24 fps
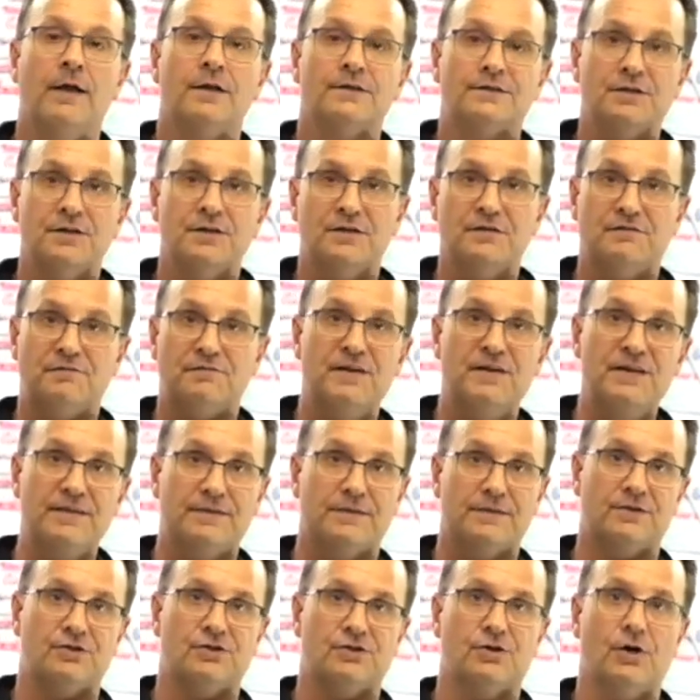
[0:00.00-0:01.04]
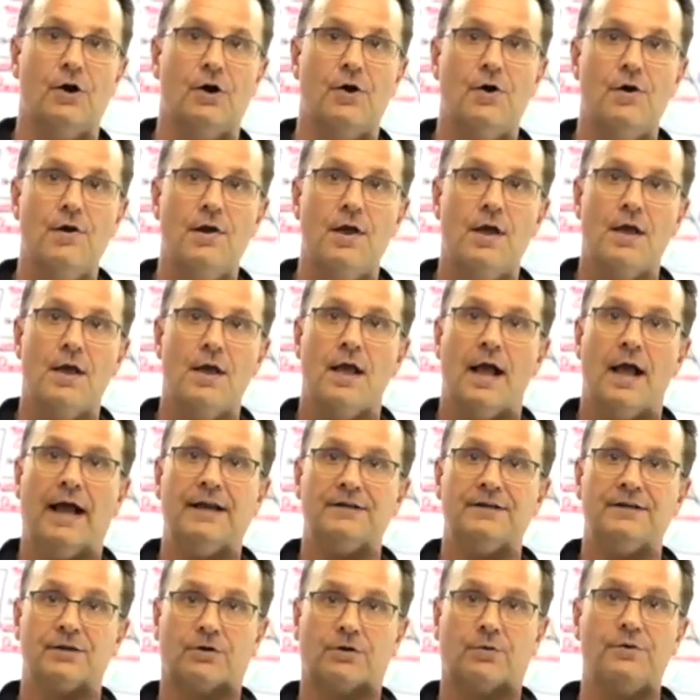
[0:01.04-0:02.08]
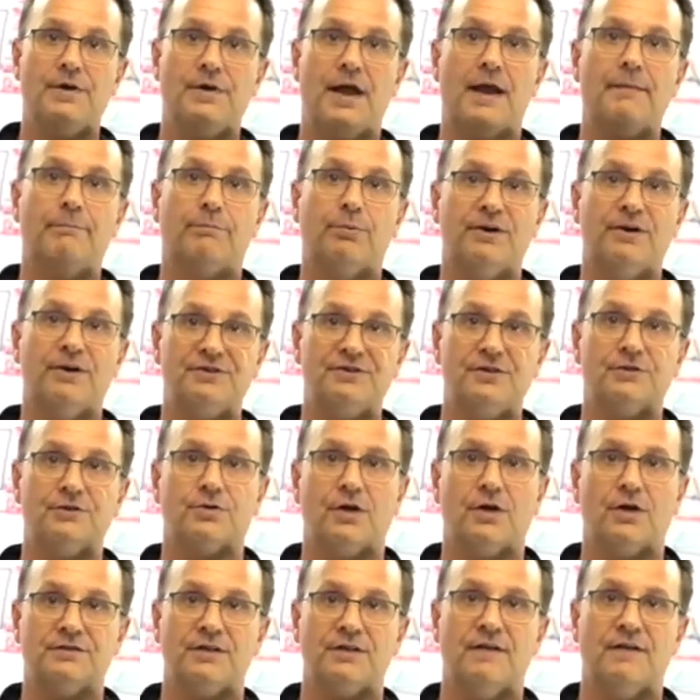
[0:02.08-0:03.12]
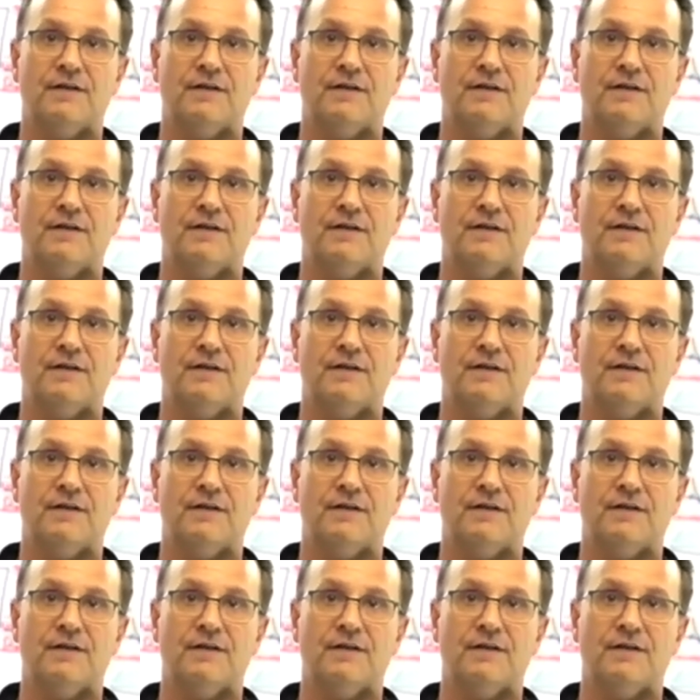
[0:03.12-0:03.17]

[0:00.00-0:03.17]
to defeat the churn and to create bridging trust